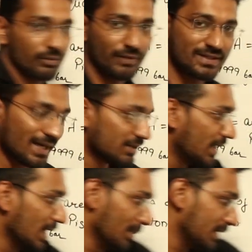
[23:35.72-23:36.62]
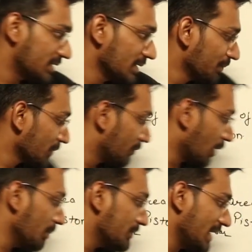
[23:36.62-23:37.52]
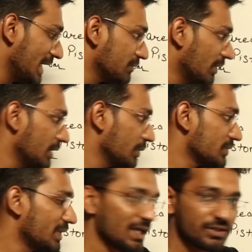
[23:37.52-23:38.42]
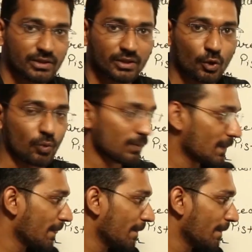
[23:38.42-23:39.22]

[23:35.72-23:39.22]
We set the limits from stage 1 to stage 2.